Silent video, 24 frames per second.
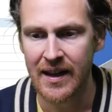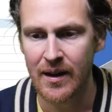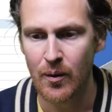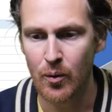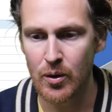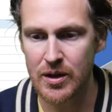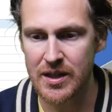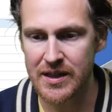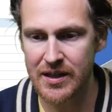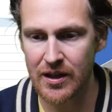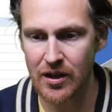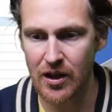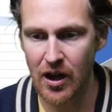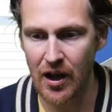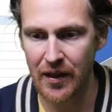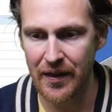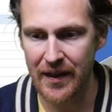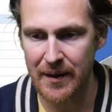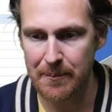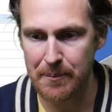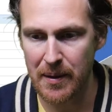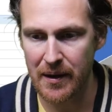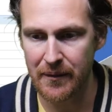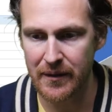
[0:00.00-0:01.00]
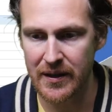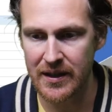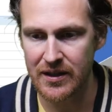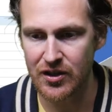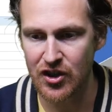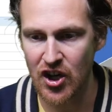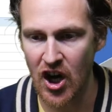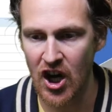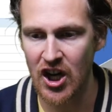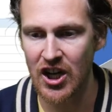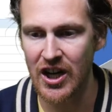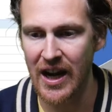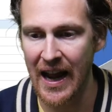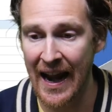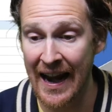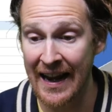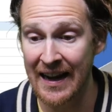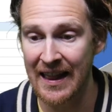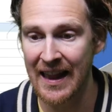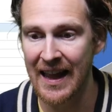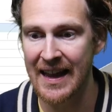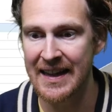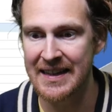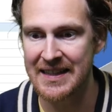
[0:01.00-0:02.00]
We're still on the Pivot Chart
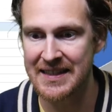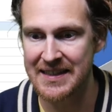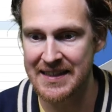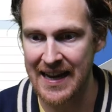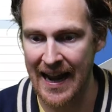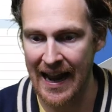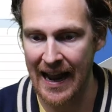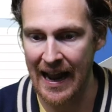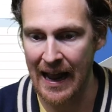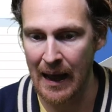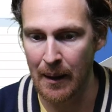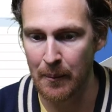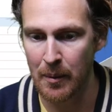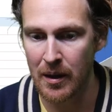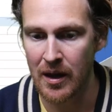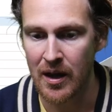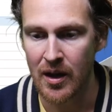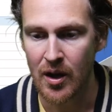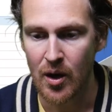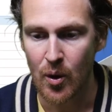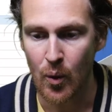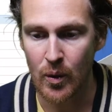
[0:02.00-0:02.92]
Analyze tab,